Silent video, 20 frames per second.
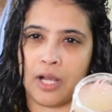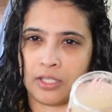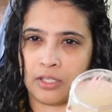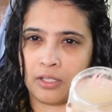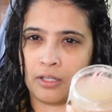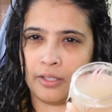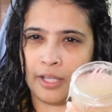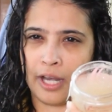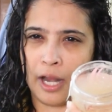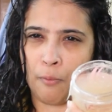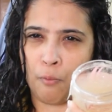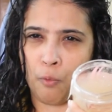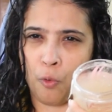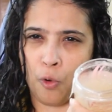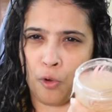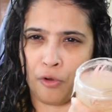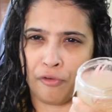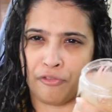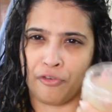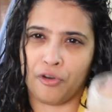custard that I
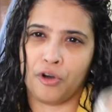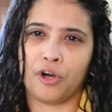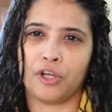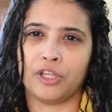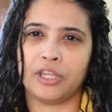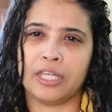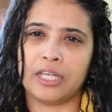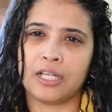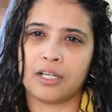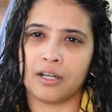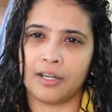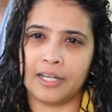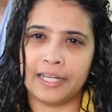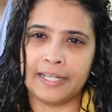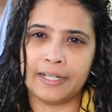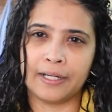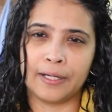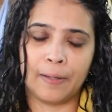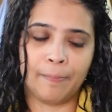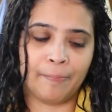wore for the
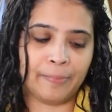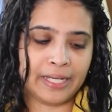curly girl